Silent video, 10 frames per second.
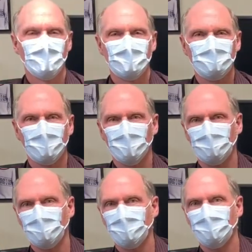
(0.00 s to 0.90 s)

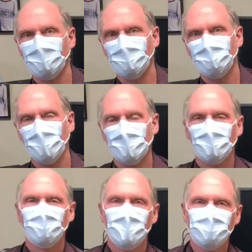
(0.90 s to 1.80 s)
So part of
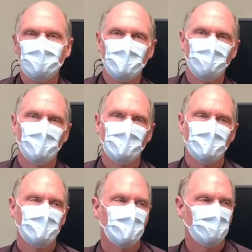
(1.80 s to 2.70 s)
the message I want to
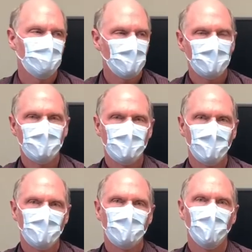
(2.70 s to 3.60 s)
get to everybody,
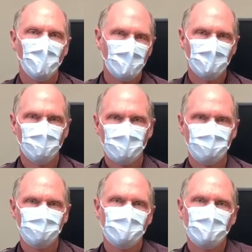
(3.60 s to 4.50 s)
and all of
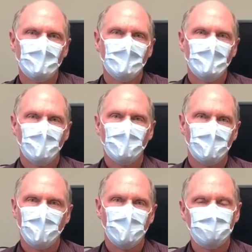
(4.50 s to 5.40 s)
us
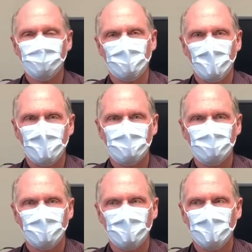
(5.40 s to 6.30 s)
as
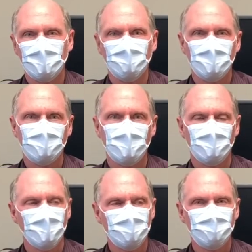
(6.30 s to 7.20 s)
providers want to give, is that
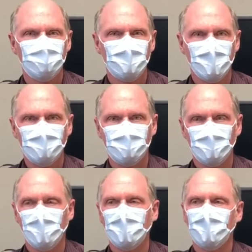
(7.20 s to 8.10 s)
things have changed a
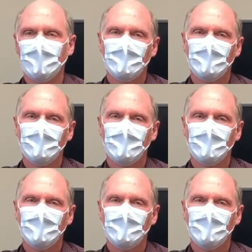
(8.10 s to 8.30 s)
lot.